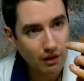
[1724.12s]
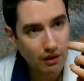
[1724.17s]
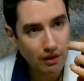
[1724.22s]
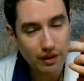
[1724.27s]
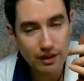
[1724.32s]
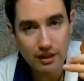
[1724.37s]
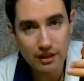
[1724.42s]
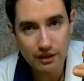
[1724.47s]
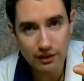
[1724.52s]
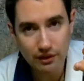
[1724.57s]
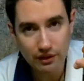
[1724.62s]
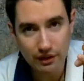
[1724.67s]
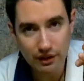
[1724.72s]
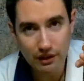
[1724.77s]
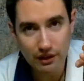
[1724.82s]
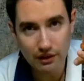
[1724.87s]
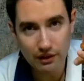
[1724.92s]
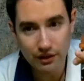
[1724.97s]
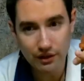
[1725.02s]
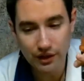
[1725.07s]
This
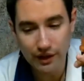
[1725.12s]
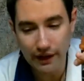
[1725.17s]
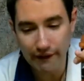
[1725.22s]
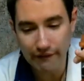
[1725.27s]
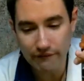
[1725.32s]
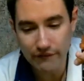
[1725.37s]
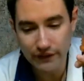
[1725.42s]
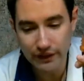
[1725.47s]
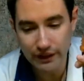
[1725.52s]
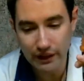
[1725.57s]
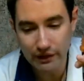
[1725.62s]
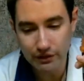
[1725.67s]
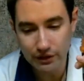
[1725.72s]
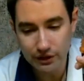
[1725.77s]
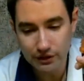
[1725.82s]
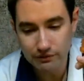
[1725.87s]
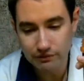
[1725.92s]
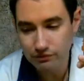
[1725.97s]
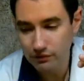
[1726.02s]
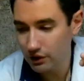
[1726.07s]
is that flavor.
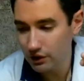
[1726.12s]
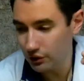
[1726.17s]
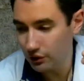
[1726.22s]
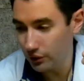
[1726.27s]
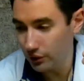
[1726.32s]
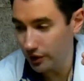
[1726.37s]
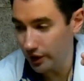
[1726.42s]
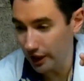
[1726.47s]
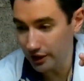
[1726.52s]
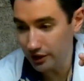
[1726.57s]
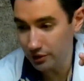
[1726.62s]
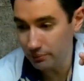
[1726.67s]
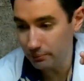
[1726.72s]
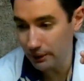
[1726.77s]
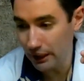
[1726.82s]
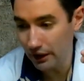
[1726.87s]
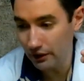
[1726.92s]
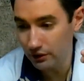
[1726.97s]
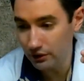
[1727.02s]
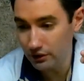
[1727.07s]
So that's
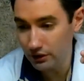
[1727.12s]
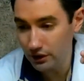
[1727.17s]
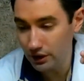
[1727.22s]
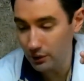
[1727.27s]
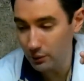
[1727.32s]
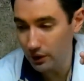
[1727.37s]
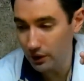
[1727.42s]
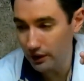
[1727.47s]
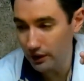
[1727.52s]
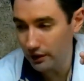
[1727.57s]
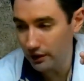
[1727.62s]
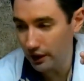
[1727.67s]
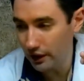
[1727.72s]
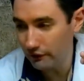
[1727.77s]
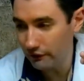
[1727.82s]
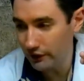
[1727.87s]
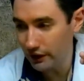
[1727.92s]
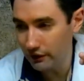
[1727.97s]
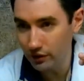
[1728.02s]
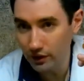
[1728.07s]
apparently what
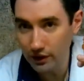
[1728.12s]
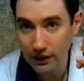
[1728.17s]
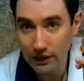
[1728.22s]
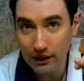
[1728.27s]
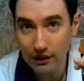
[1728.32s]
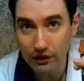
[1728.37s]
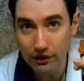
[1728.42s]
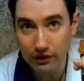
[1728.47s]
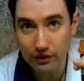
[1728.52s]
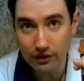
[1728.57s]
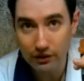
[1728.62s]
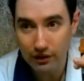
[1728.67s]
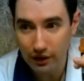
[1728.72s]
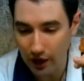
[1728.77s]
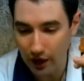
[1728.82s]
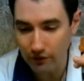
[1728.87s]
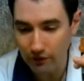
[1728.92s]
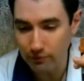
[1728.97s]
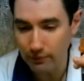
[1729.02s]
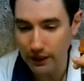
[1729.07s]
that flavor is.
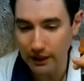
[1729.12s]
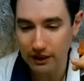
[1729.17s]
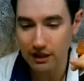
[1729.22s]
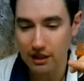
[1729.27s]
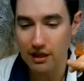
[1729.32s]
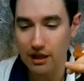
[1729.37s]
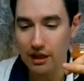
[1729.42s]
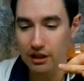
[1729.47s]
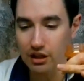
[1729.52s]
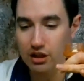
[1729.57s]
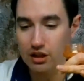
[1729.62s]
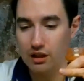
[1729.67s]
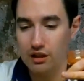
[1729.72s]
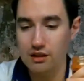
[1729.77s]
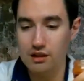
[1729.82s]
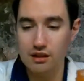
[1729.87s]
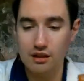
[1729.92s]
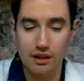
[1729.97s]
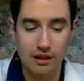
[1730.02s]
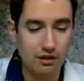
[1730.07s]
I've made a connection I
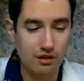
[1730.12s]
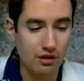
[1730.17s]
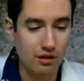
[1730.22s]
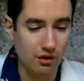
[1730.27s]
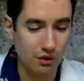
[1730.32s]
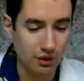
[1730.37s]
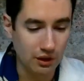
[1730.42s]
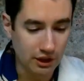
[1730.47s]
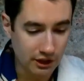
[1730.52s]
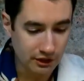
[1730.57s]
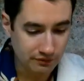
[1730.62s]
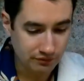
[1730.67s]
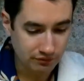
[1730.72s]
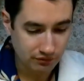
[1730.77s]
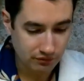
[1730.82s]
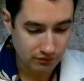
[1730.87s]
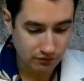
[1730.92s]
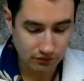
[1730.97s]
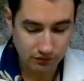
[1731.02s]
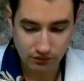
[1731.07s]
did not know.
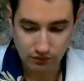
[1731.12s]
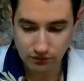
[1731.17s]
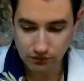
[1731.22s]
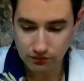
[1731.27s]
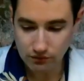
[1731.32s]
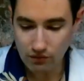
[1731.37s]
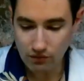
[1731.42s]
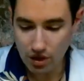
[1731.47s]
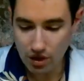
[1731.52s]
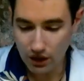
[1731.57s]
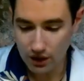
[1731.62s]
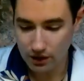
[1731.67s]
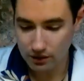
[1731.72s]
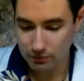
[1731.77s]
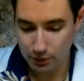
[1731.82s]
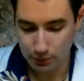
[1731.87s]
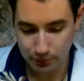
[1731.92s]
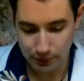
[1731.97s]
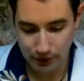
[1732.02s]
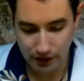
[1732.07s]

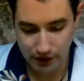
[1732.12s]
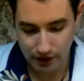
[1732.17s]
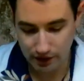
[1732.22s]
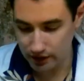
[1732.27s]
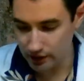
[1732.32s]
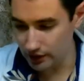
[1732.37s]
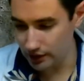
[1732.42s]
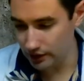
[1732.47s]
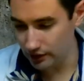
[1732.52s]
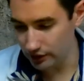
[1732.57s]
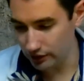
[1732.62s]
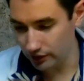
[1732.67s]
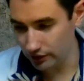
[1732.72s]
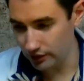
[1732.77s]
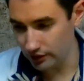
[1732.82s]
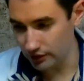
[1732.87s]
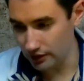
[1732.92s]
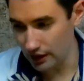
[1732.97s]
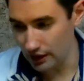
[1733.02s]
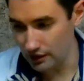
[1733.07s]
Paprika is
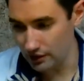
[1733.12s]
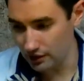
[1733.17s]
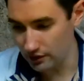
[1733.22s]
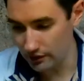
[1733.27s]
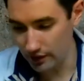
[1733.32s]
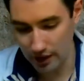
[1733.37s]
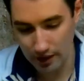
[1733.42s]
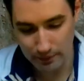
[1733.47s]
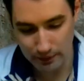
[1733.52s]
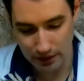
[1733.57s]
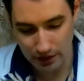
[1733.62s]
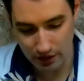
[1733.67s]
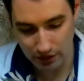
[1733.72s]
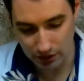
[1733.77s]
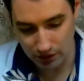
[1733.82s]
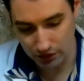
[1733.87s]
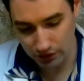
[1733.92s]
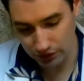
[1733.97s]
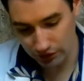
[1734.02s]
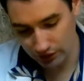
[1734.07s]
the taste of
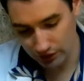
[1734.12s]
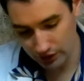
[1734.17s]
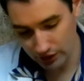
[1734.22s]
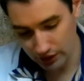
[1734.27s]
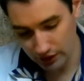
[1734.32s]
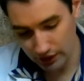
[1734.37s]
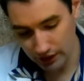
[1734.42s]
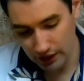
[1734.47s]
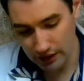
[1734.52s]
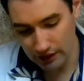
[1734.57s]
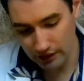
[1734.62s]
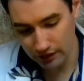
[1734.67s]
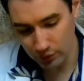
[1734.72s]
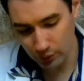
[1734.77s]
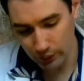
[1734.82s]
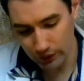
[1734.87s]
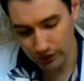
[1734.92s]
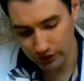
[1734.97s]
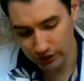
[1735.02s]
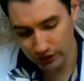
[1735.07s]
habaneros. It's
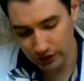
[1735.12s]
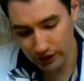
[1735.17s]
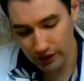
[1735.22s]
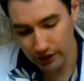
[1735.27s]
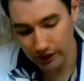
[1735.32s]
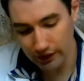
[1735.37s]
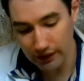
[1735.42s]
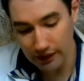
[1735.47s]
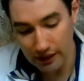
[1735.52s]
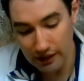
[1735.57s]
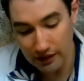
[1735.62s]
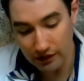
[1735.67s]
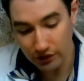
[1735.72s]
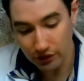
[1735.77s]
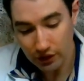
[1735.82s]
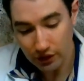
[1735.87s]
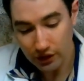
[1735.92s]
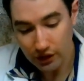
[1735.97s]
weirdly, it's